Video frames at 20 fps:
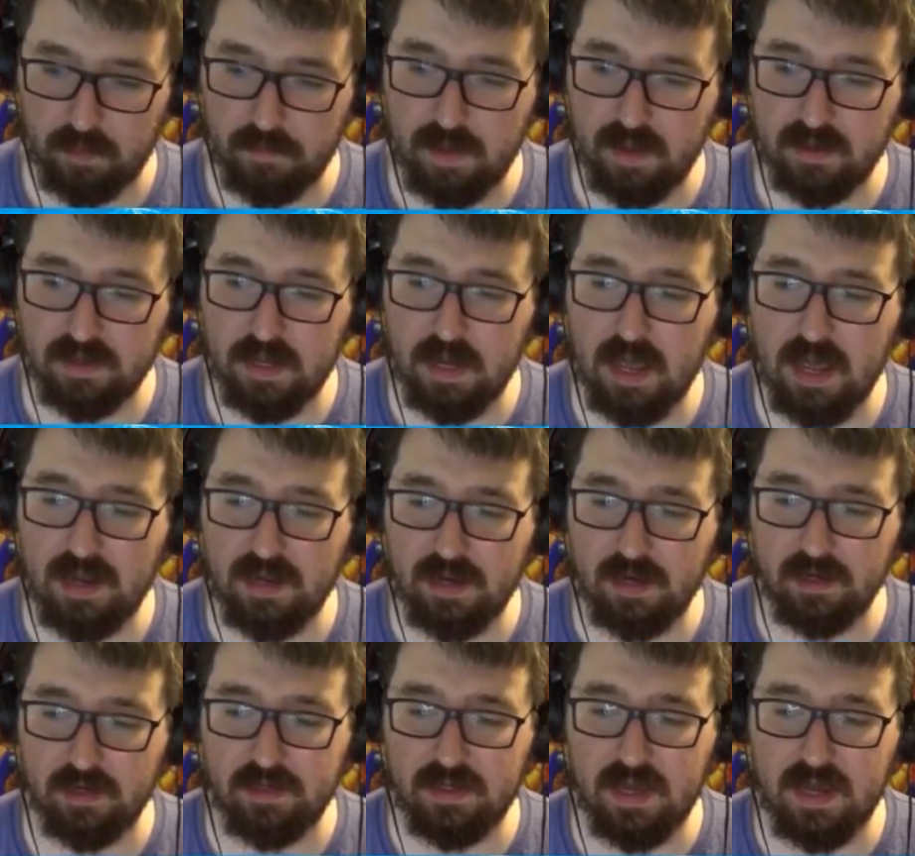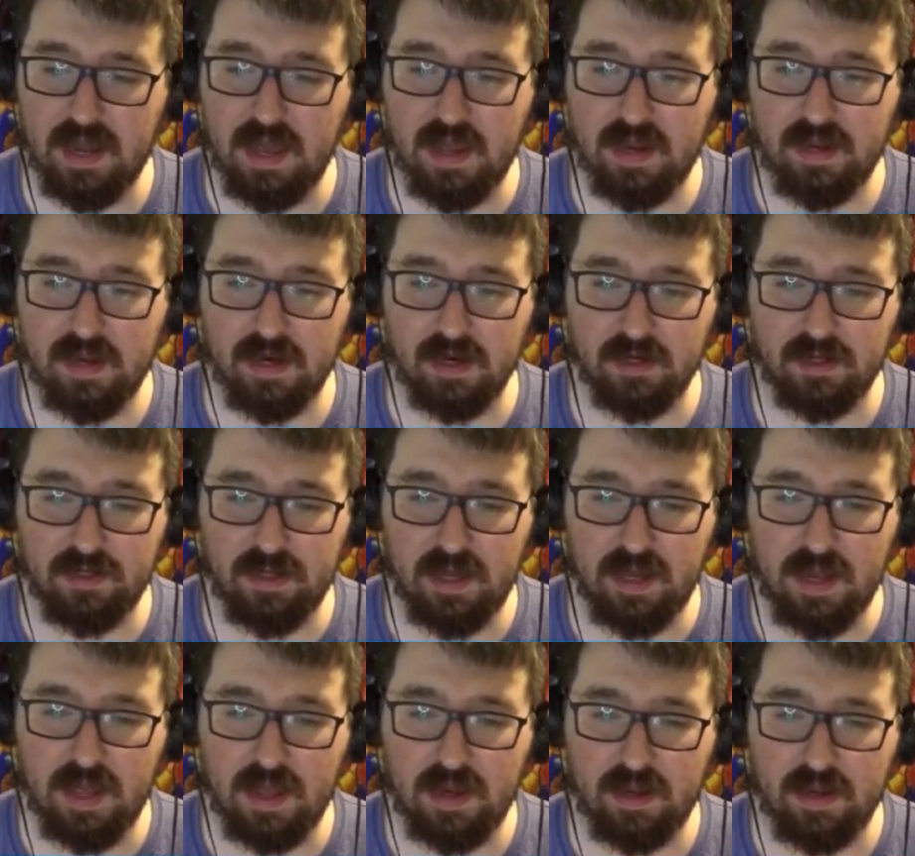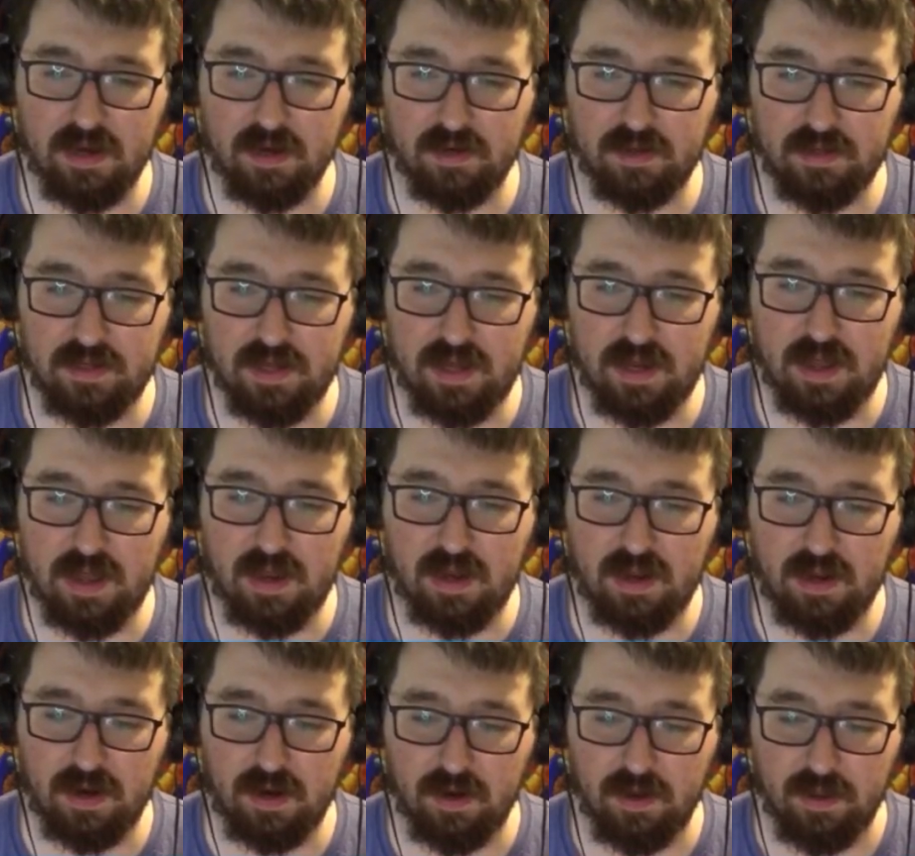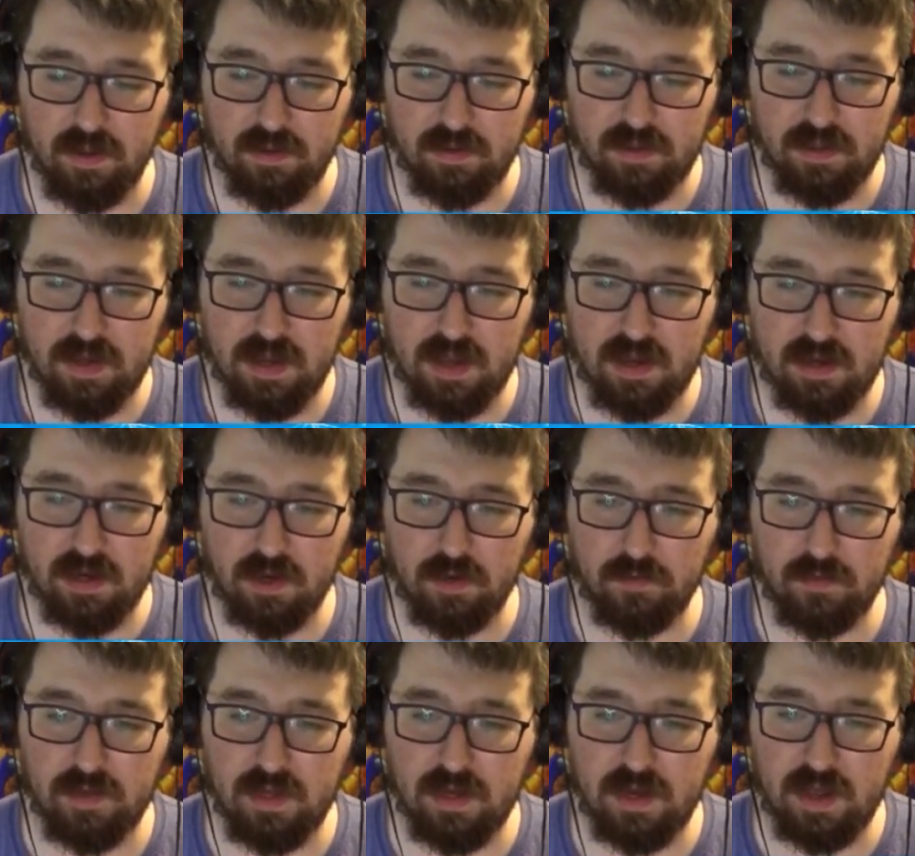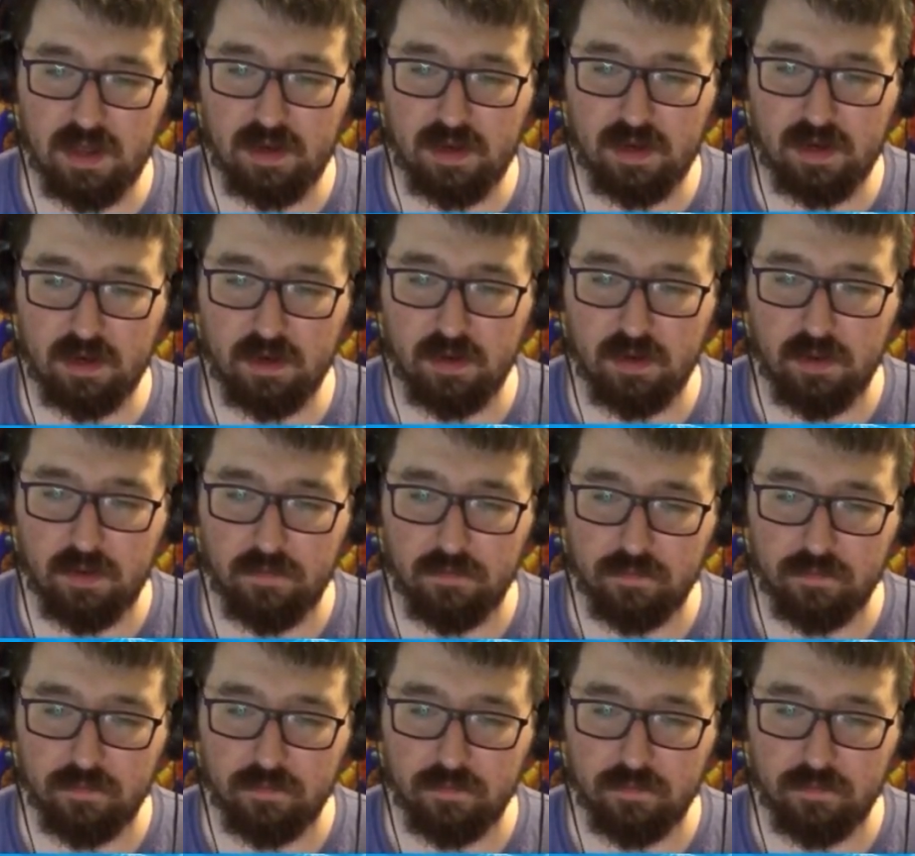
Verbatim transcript: Come on, get out of here, get out of here, get out of here, get out of here, get out of here, get out of here. Get out of here.